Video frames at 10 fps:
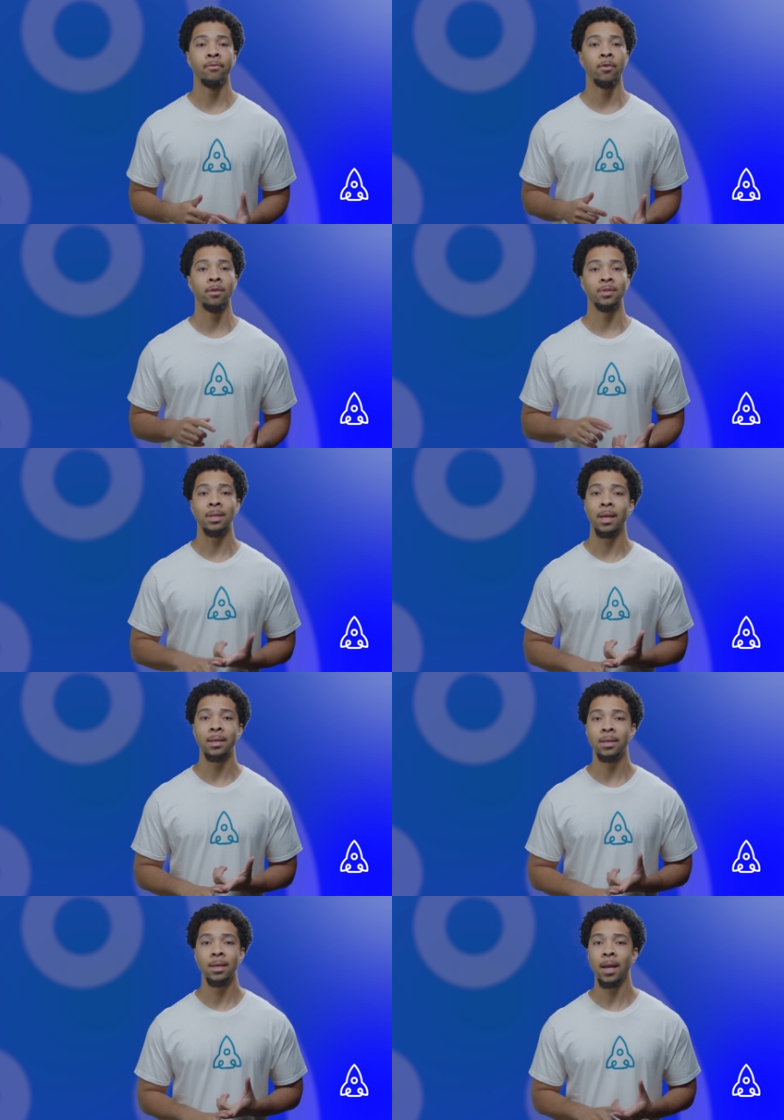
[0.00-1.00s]
involves
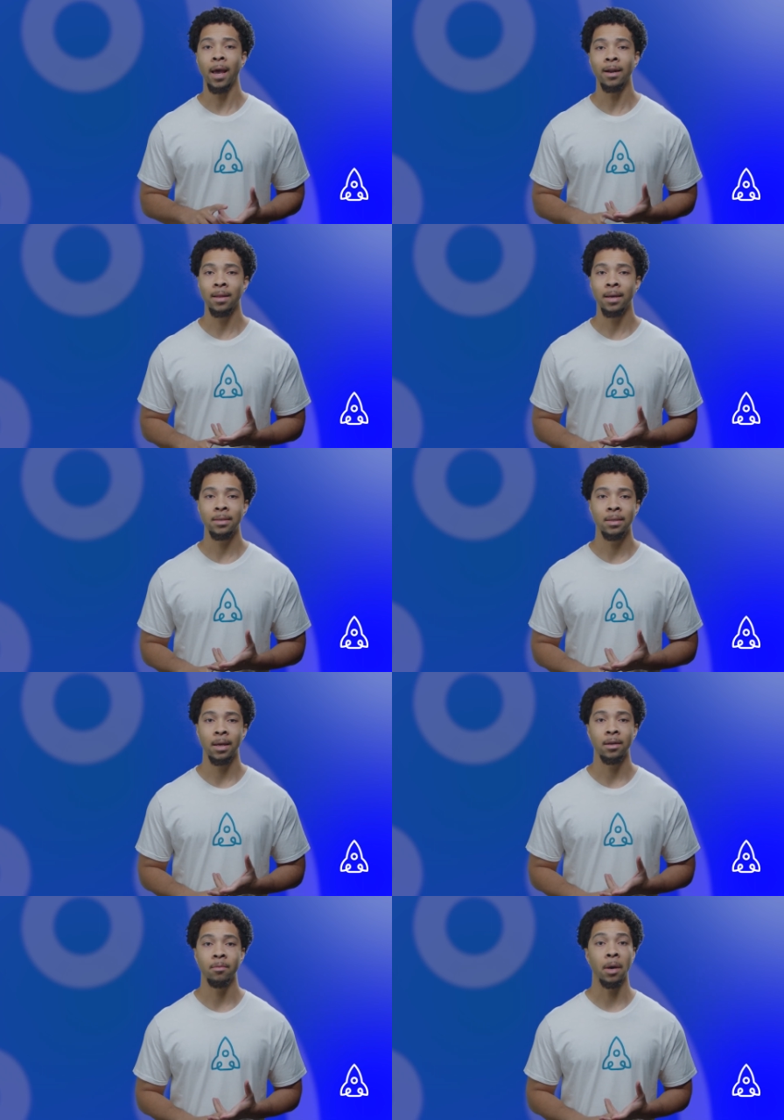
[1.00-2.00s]
collecting and analyzing
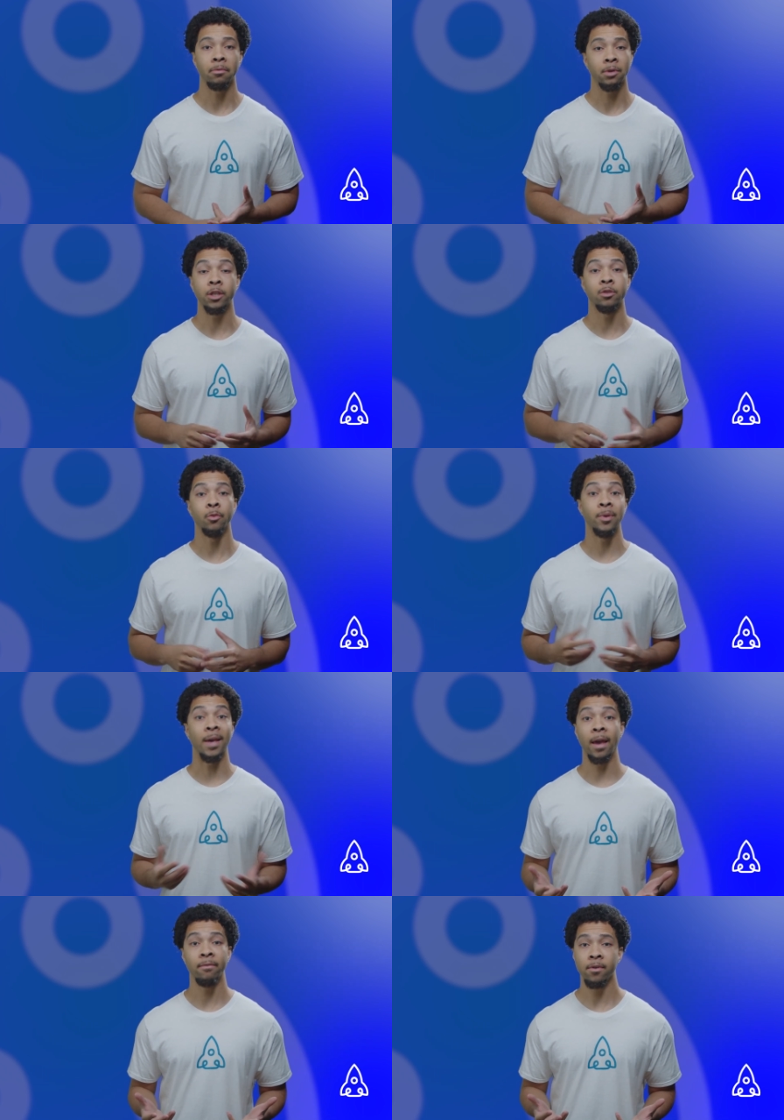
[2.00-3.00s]
data about customer
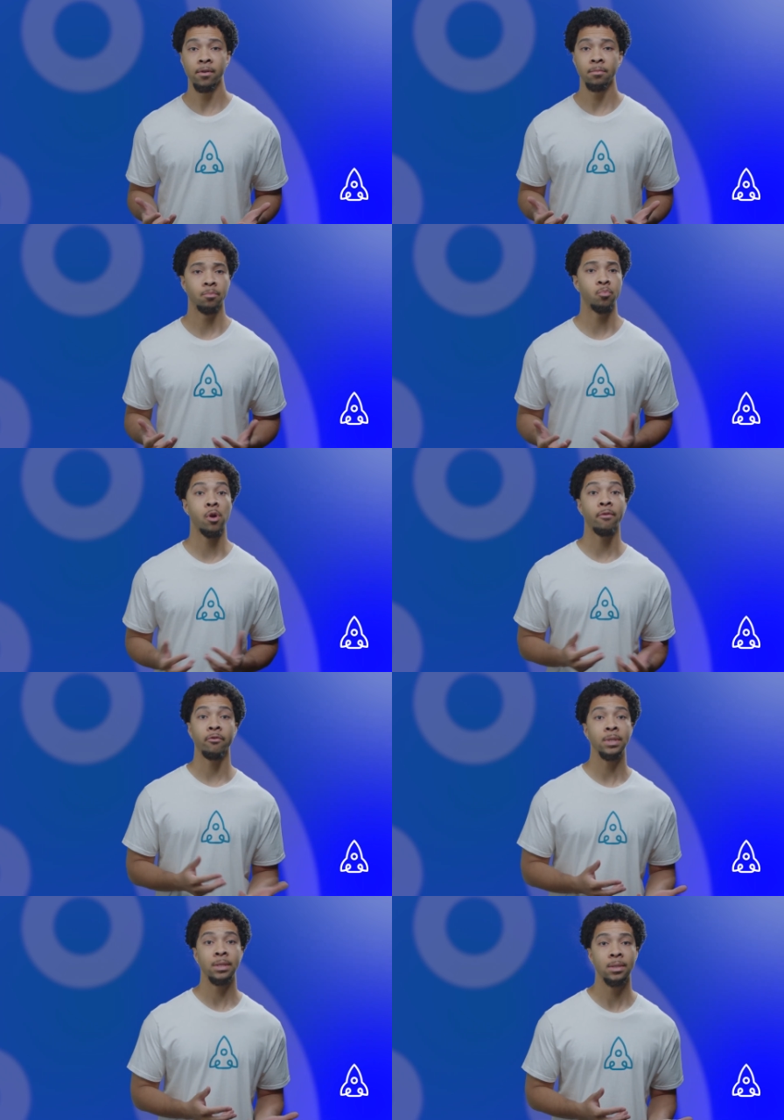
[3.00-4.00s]
behavior,
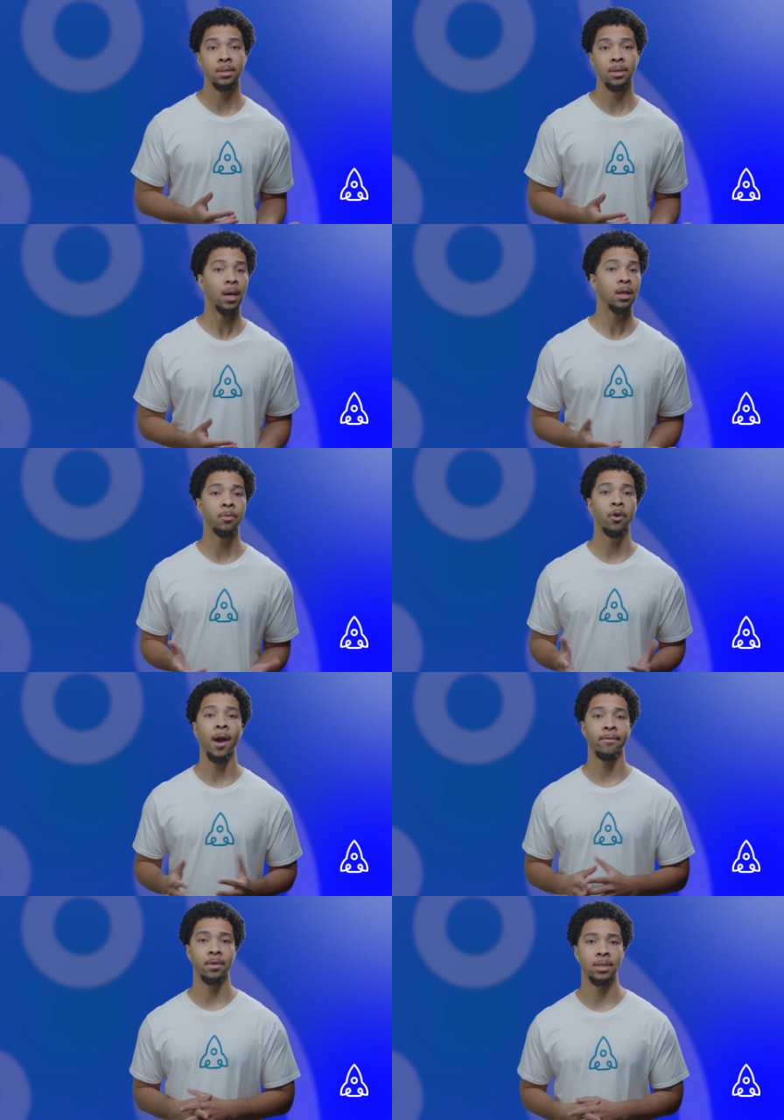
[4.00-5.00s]
preferences, and
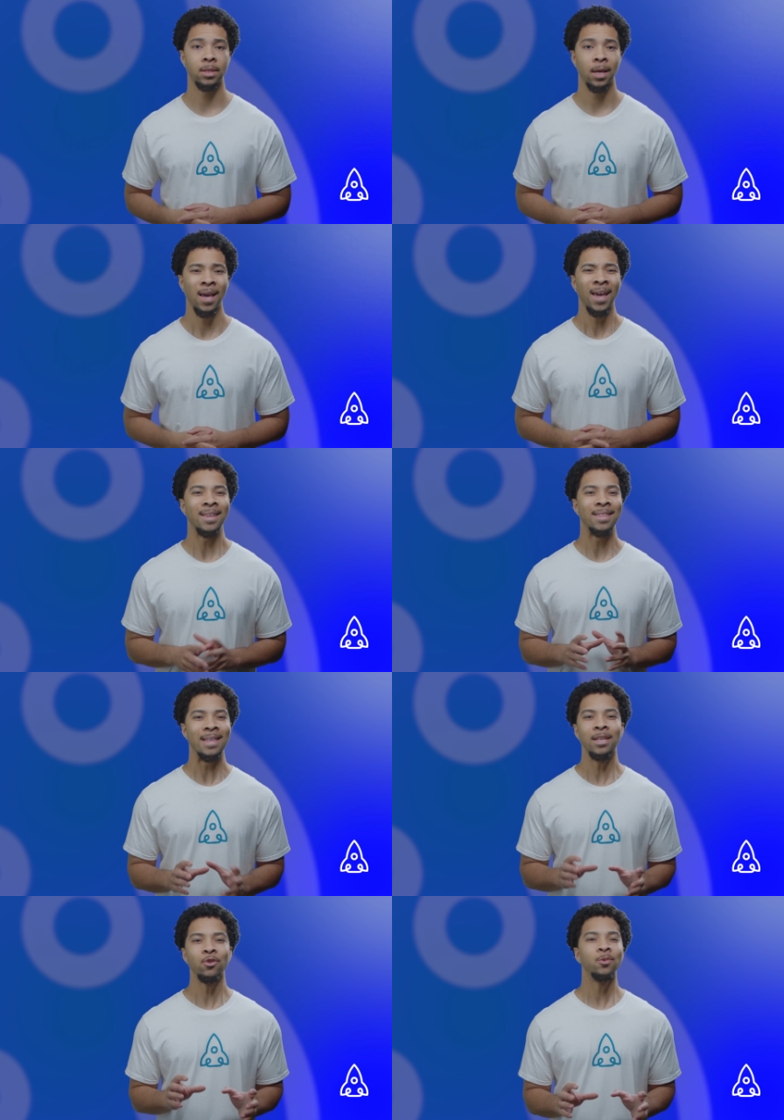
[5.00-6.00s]
demographics, and
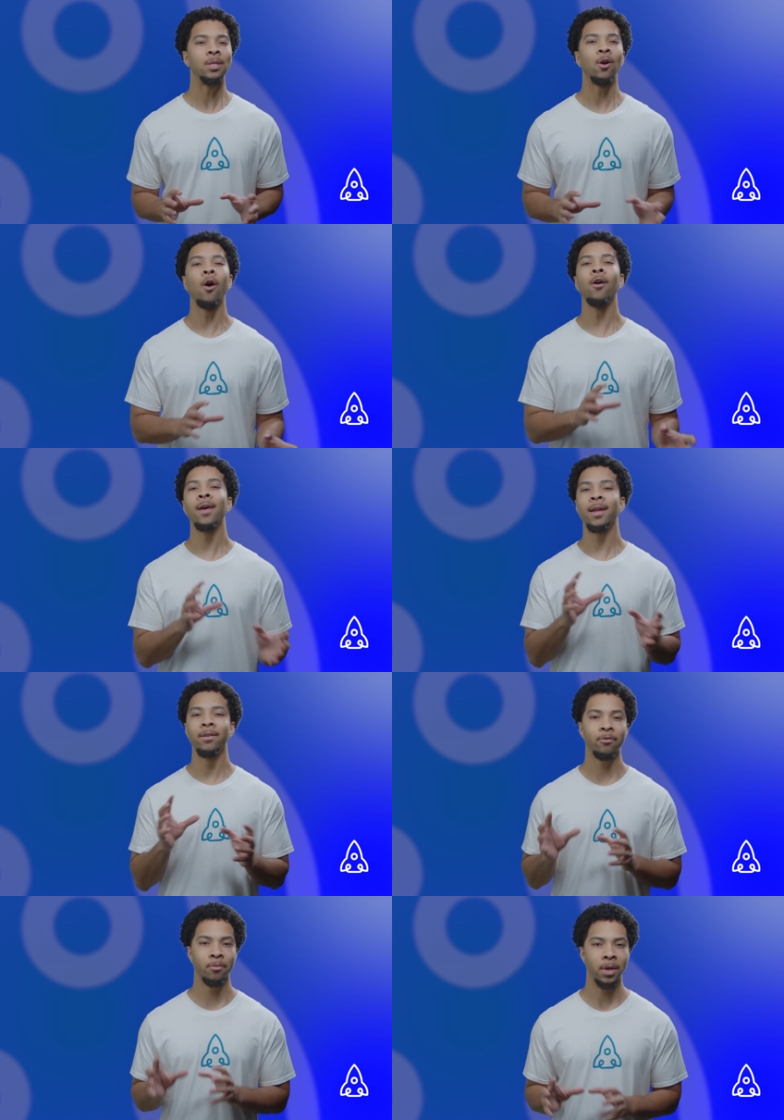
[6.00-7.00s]
then using all that
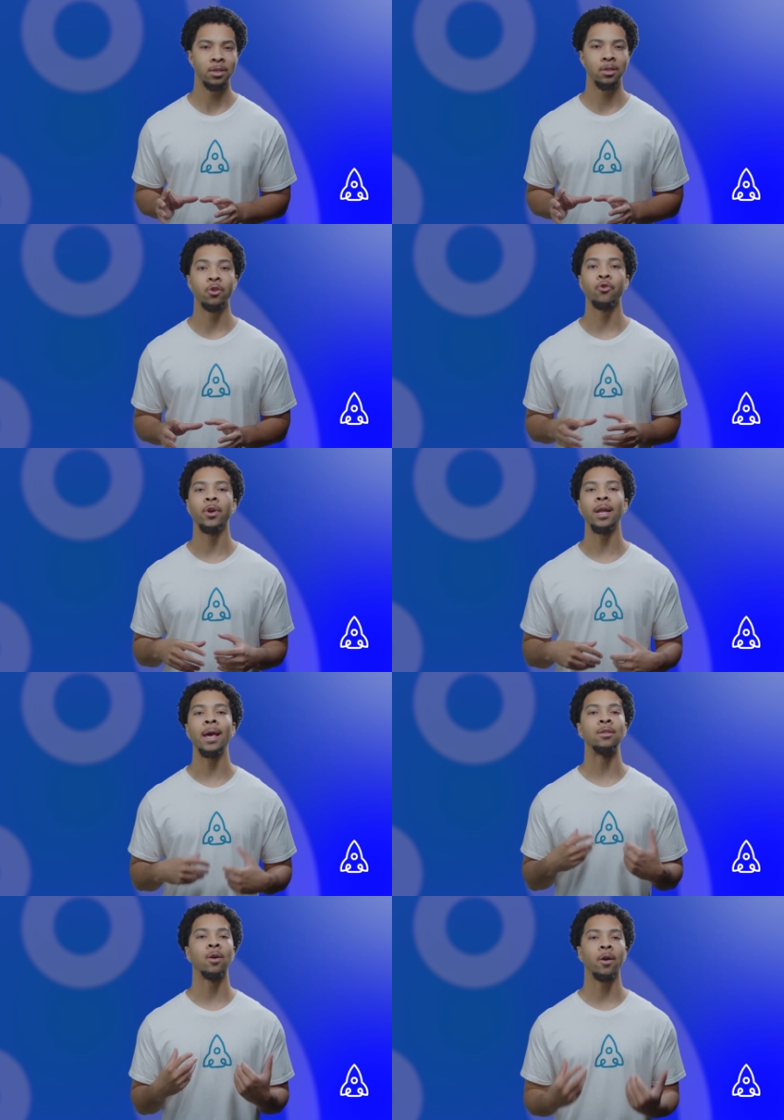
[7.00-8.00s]
information to create
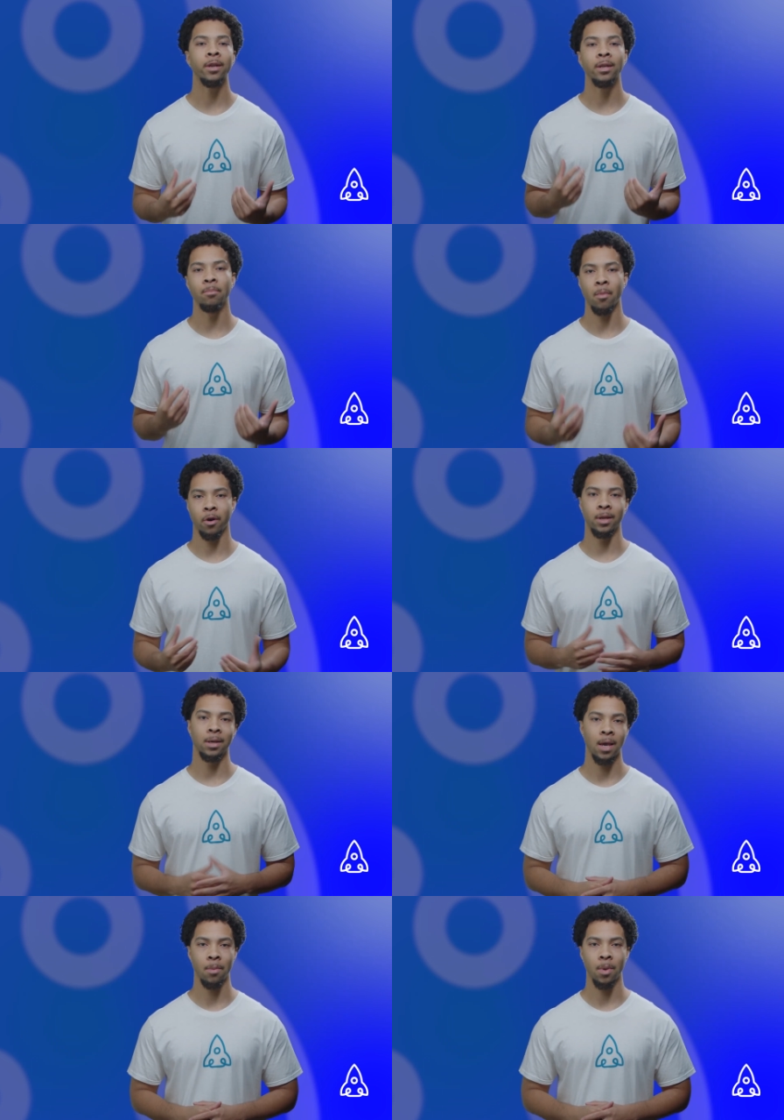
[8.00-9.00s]
a targeted
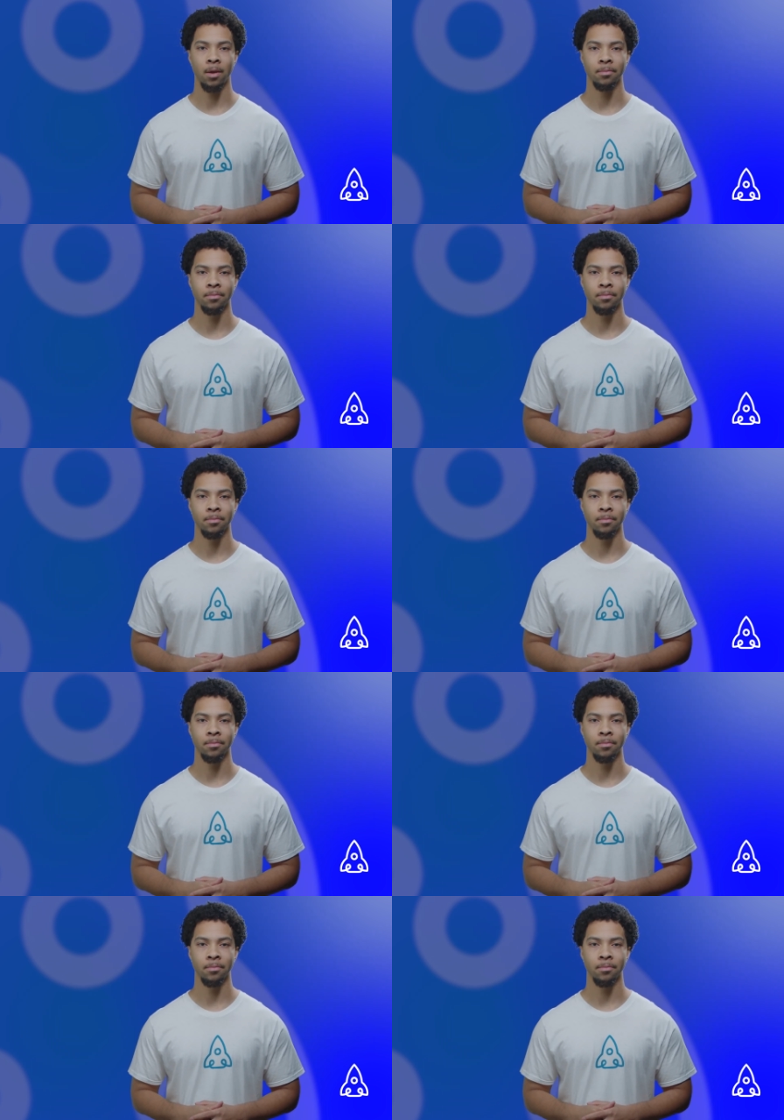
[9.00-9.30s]
marketing campaign.